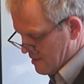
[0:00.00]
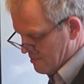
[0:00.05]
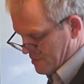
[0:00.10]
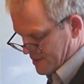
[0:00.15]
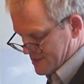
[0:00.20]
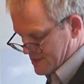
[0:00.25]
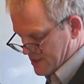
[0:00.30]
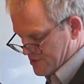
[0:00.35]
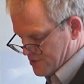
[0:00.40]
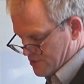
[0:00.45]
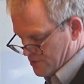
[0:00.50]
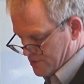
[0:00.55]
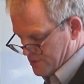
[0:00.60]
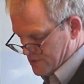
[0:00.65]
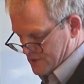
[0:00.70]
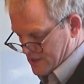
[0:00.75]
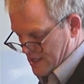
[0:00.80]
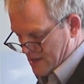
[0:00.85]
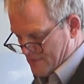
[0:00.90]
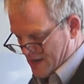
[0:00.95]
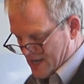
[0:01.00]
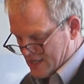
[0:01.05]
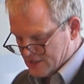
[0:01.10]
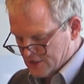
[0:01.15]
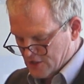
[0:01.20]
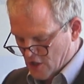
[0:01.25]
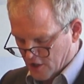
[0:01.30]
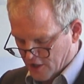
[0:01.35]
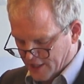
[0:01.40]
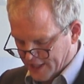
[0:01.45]
But Sassoon Semah is
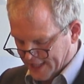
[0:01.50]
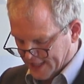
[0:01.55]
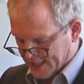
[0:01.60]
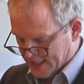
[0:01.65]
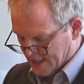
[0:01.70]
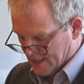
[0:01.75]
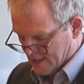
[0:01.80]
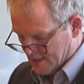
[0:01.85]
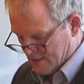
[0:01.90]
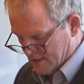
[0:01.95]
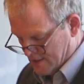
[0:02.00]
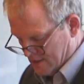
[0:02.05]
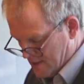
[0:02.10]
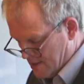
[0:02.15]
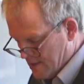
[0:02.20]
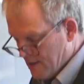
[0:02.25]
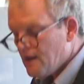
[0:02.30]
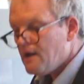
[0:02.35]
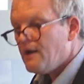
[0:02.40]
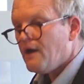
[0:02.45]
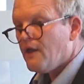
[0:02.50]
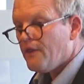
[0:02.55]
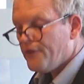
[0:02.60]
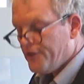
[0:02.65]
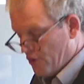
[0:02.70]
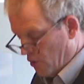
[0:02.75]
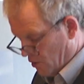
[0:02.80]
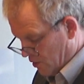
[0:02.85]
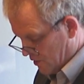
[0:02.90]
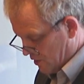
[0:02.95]
not linking
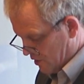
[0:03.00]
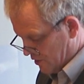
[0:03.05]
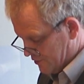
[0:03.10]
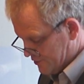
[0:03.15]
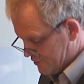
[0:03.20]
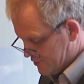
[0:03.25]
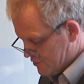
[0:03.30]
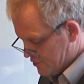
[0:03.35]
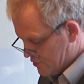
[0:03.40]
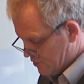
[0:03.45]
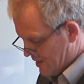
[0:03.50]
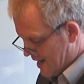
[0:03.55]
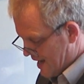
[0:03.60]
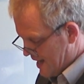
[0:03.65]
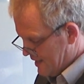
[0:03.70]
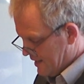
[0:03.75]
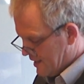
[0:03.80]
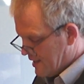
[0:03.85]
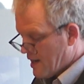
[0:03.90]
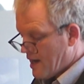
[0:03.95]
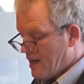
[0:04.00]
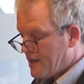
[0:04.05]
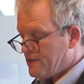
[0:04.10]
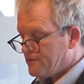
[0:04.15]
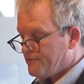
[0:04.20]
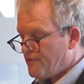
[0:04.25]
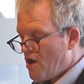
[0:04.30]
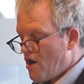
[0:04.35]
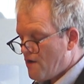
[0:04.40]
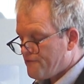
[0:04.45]
the Holocaust to any kind
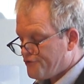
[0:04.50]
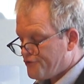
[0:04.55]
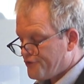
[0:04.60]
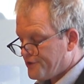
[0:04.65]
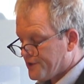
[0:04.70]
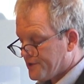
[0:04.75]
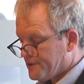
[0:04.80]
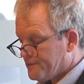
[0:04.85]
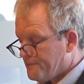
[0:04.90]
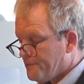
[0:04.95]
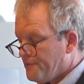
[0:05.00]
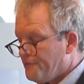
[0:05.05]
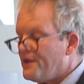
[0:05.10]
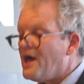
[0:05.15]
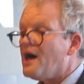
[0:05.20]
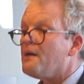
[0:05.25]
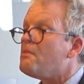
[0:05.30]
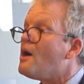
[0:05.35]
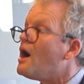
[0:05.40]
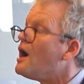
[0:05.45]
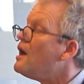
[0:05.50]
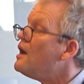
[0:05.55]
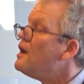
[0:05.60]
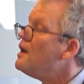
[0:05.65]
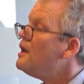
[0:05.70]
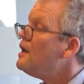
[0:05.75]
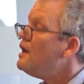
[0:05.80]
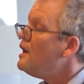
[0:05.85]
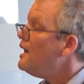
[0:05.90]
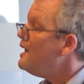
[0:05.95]
of offering,
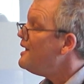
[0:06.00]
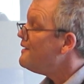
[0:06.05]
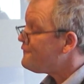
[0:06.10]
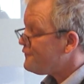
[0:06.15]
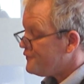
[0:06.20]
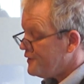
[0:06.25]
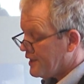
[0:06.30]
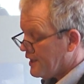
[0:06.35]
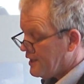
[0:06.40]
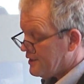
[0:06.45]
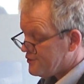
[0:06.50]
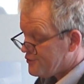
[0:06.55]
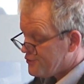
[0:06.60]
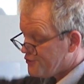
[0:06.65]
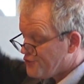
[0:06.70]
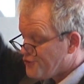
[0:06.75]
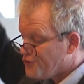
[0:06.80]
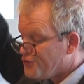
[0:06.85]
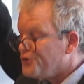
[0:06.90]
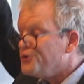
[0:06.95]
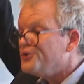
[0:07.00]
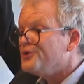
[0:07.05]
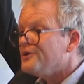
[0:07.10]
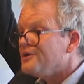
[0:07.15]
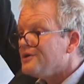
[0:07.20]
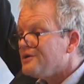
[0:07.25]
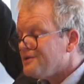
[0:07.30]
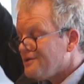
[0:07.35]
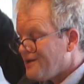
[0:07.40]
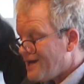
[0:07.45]
thereby lifting it to
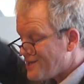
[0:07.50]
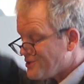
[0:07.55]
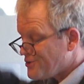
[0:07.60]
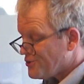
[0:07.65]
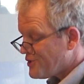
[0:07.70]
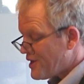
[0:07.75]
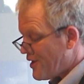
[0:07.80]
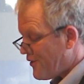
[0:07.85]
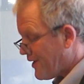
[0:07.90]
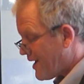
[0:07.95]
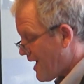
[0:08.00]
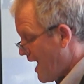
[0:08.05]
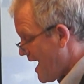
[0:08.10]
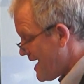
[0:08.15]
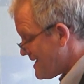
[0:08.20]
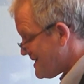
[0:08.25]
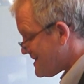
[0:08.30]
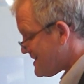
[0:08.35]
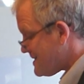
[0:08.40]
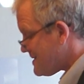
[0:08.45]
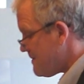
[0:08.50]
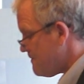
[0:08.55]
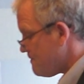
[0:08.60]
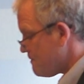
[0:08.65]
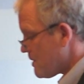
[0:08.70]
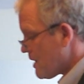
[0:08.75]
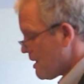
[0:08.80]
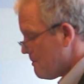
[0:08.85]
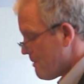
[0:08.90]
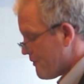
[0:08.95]
esoteric heights.
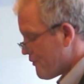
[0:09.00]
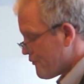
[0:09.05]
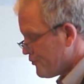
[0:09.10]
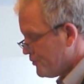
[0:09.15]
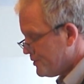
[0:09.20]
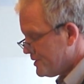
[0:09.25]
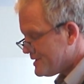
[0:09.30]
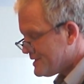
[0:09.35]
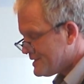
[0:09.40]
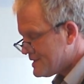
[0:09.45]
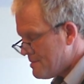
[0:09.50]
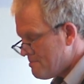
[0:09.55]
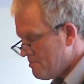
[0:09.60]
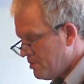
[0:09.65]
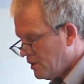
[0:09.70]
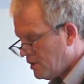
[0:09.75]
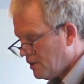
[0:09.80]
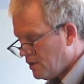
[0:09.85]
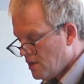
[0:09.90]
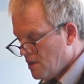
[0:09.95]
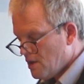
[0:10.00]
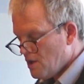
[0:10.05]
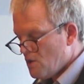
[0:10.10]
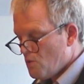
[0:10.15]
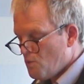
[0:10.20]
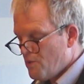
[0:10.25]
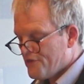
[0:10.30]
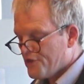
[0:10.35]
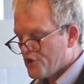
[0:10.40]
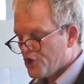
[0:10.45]
But through the symbol,
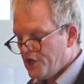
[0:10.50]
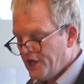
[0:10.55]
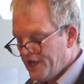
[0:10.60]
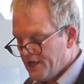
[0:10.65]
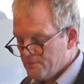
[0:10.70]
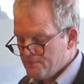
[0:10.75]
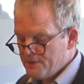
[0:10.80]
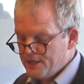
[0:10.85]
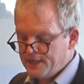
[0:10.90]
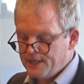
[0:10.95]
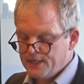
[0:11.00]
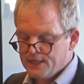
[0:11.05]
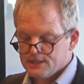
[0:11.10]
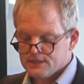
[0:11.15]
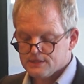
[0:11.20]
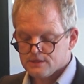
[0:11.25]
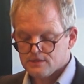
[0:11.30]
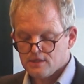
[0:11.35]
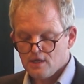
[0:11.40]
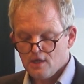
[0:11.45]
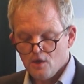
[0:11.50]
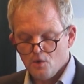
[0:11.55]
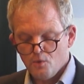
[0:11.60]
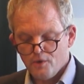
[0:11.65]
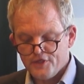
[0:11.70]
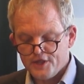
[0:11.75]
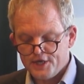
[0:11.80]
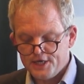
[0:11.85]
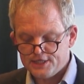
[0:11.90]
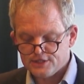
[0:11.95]
with clear meanings
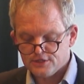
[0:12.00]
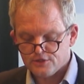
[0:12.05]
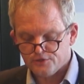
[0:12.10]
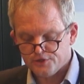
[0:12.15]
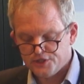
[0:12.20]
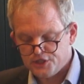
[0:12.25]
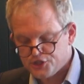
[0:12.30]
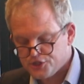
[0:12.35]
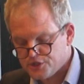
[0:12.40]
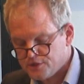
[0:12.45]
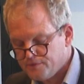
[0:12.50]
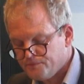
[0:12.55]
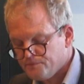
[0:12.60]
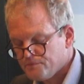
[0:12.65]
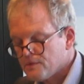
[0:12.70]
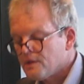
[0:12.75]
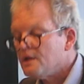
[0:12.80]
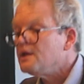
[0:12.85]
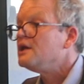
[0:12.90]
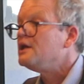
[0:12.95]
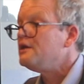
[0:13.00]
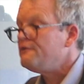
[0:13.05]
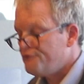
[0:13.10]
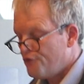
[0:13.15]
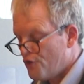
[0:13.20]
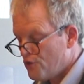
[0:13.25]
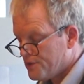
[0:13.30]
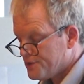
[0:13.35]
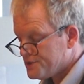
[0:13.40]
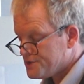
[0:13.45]
within his tradition, he
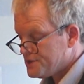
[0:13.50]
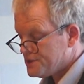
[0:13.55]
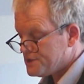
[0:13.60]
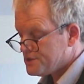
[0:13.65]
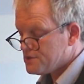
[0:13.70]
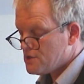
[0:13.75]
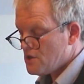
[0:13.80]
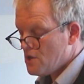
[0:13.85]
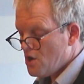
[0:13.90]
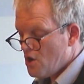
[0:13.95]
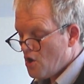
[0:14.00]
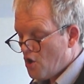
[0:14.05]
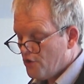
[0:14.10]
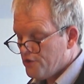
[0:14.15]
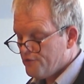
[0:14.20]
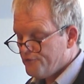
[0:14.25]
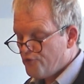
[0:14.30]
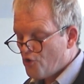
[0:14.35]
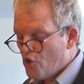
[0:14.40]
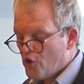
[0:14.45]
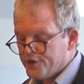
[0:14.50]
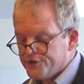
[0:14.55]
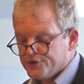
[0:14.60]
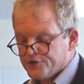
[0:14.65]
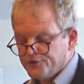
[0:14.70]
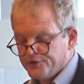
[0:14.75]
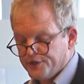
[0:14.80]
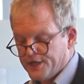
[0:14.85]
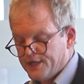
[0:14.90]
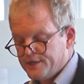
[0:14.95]
focuses on the void
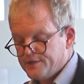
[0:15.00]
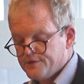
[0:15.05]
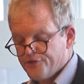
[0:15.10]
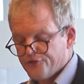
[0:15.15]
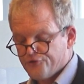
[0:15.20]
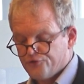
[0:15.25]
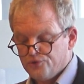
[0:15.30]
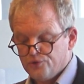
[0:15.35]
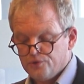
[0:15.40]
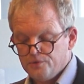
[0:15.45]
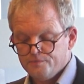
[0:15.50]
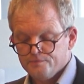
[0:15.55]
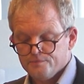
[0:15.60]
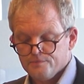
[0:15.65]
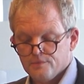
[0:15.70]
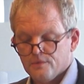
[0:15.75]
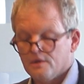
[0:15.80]
created through